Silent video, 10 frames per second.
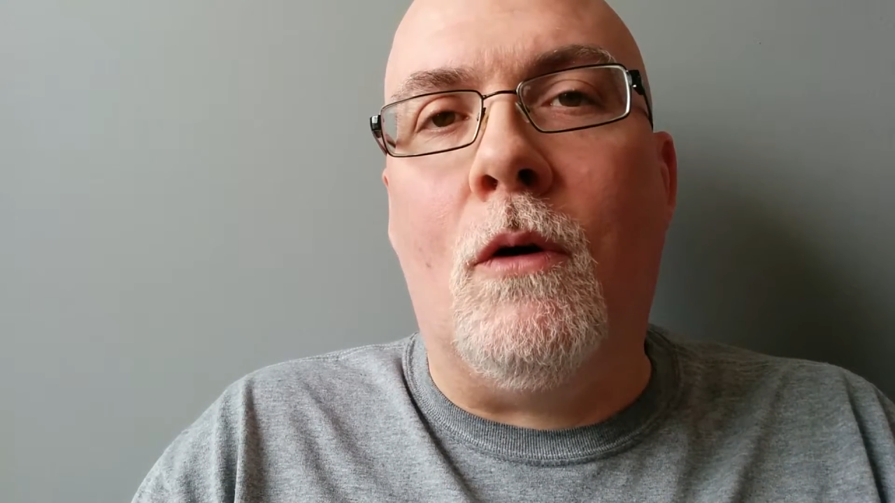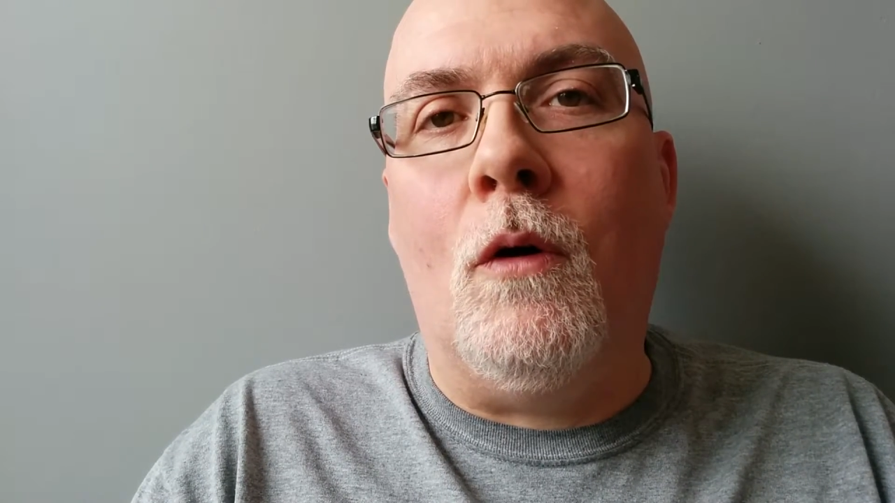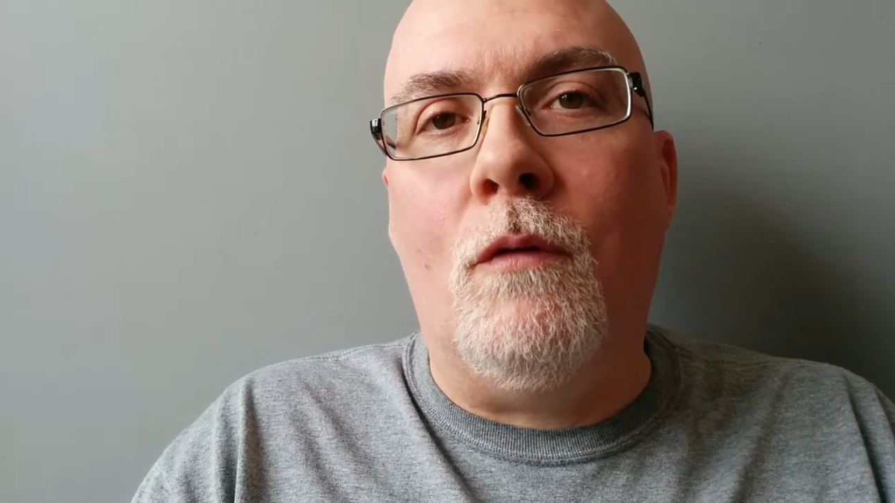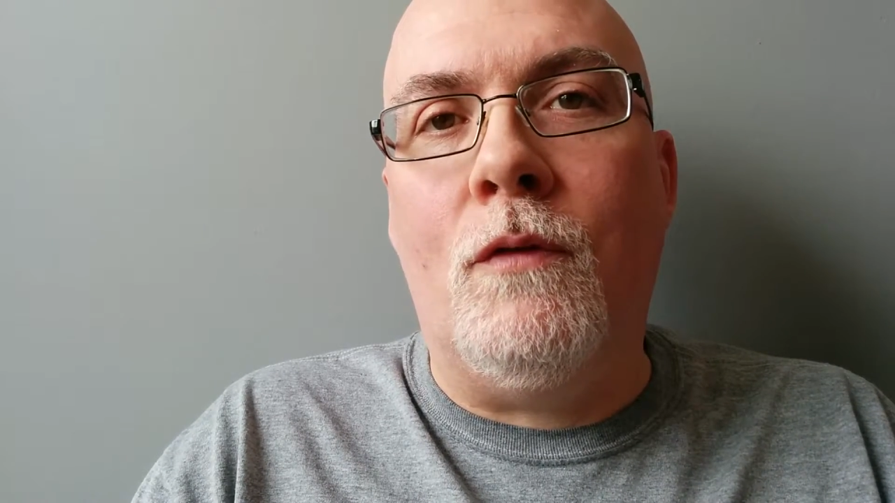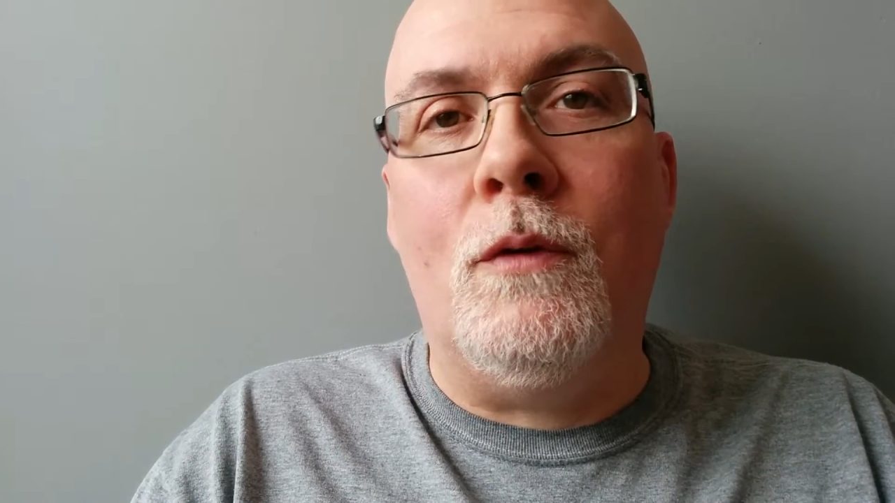
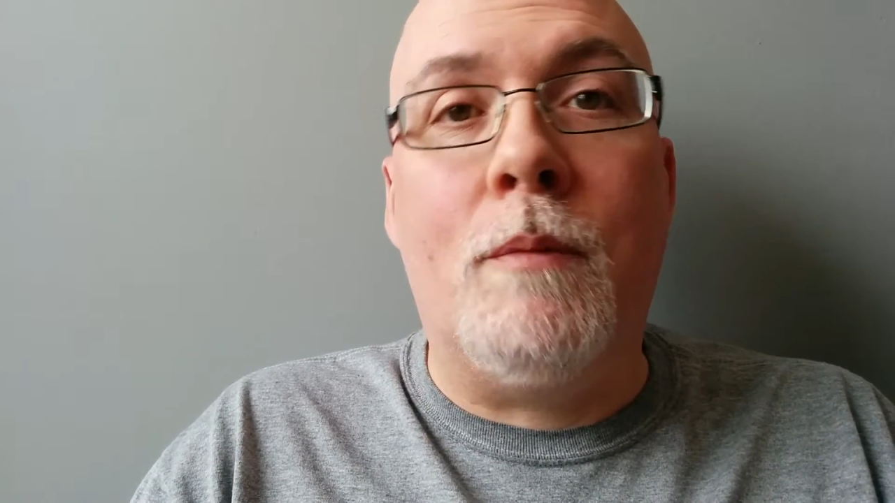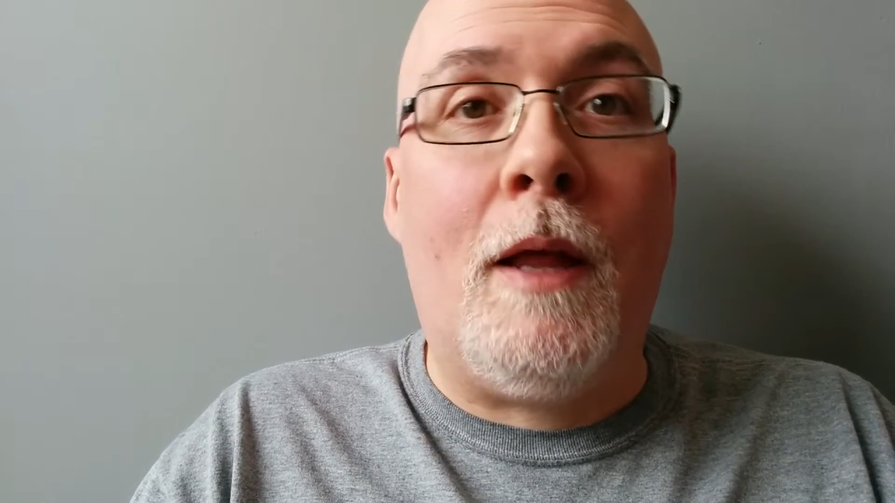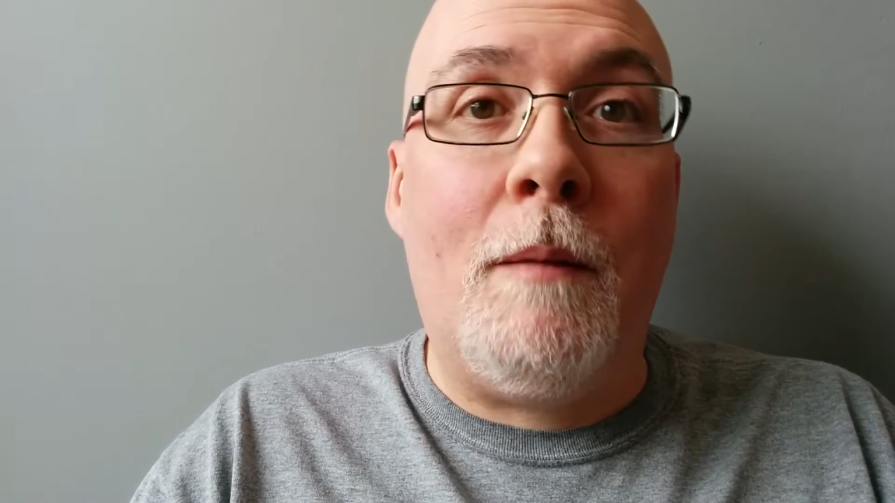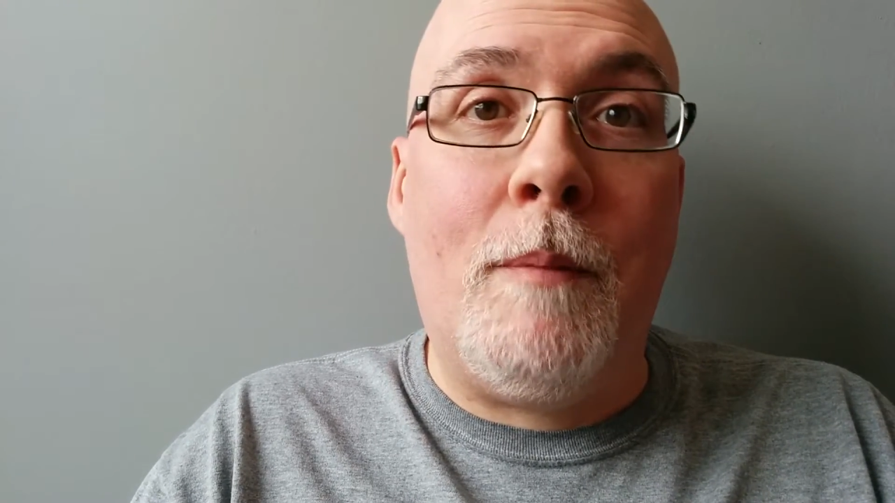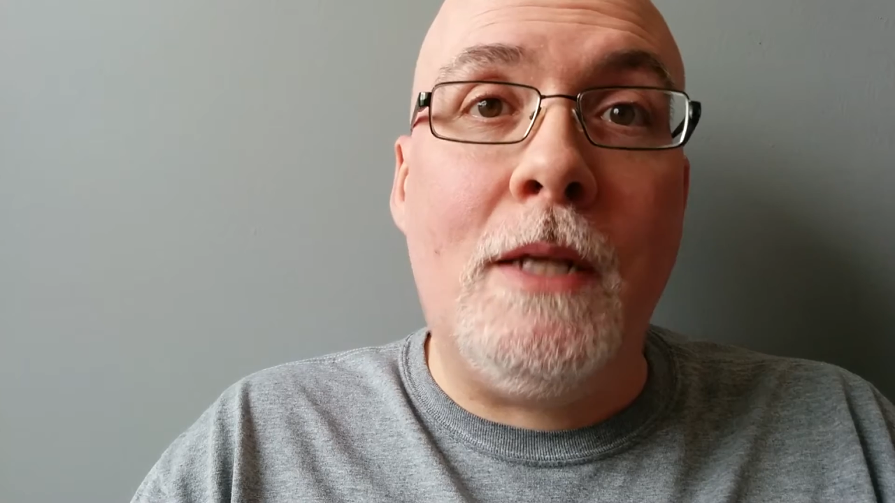whole food
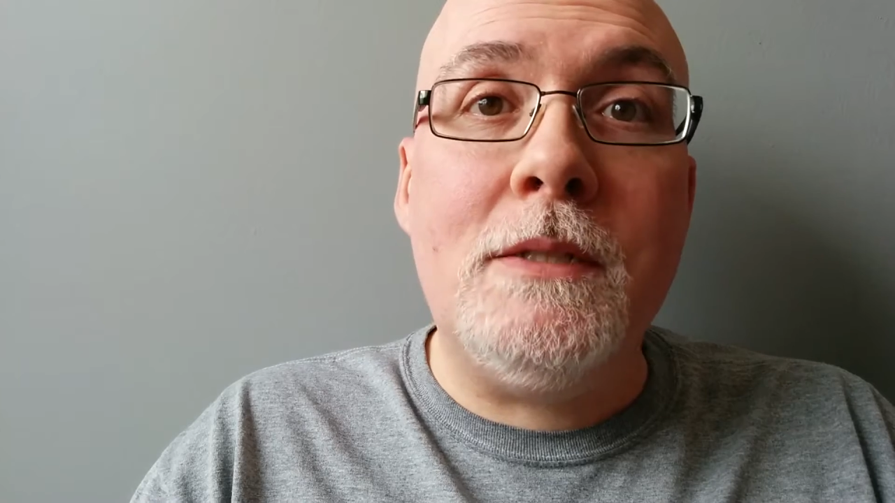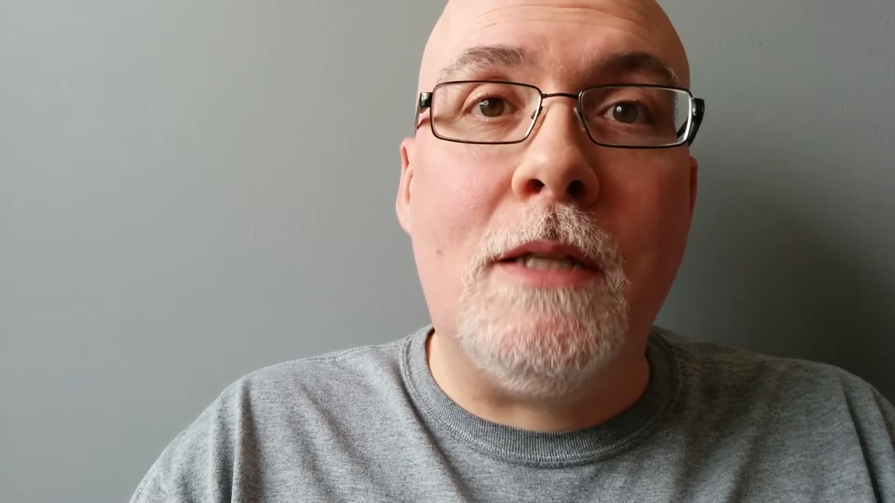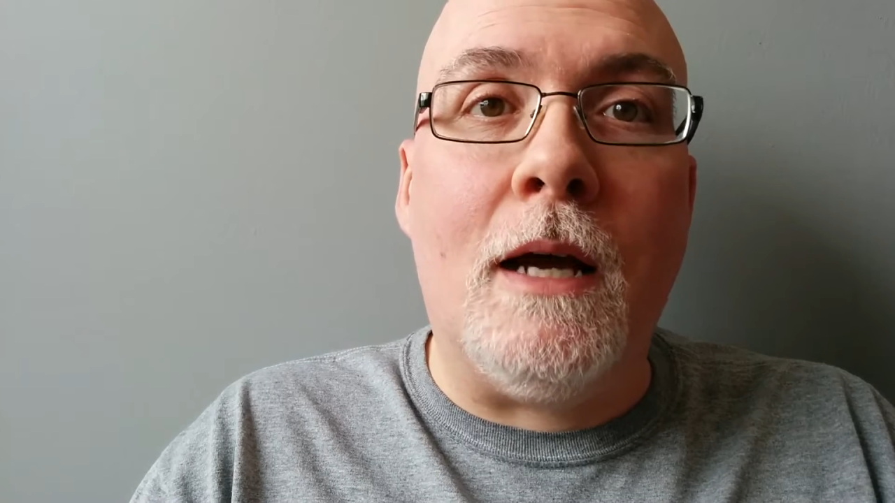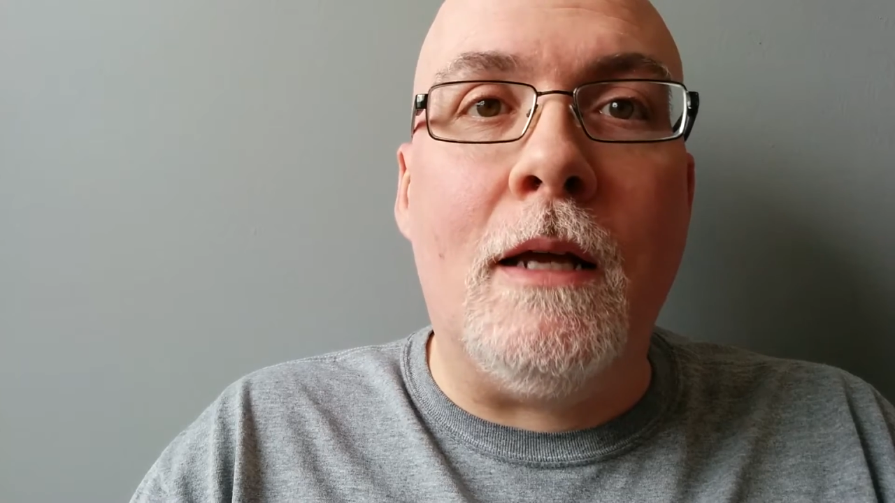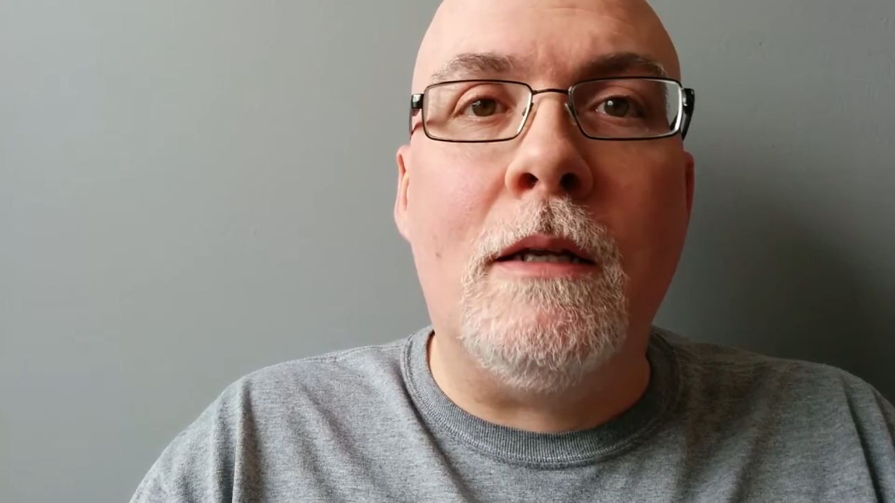plant-based
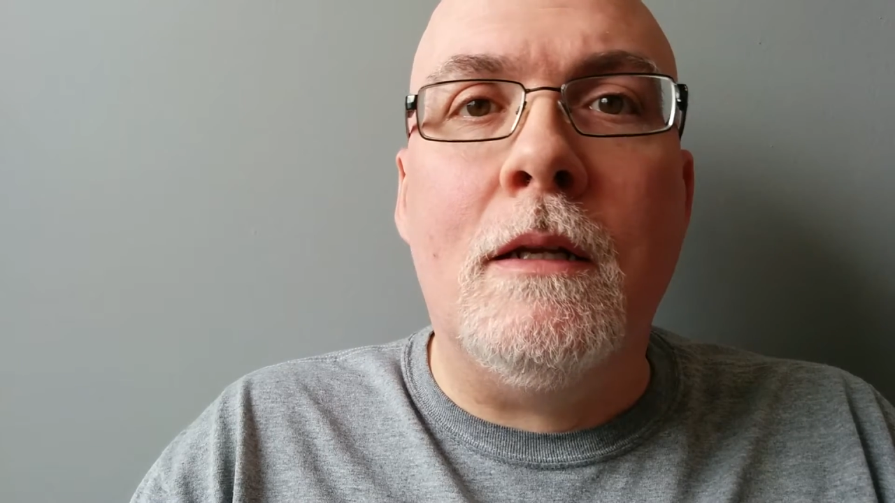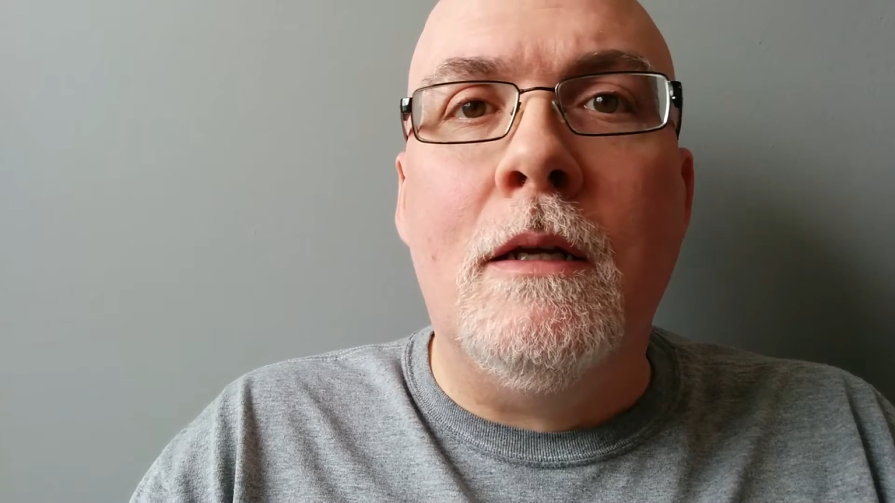diet,